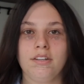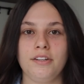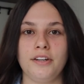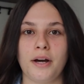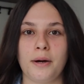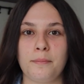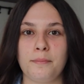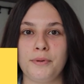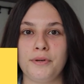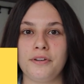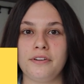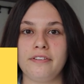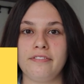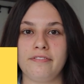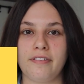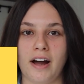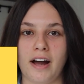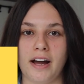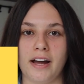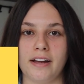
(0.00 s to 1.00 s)
Number
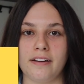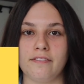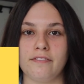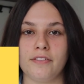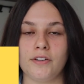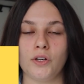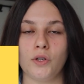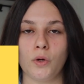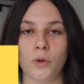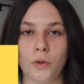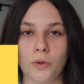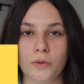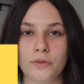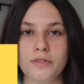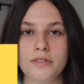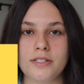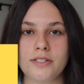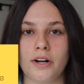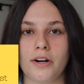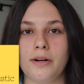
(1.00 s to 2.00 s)
five,
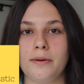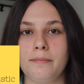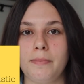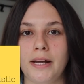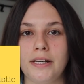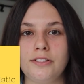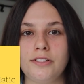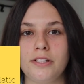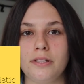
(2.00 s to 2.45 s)
goals are meant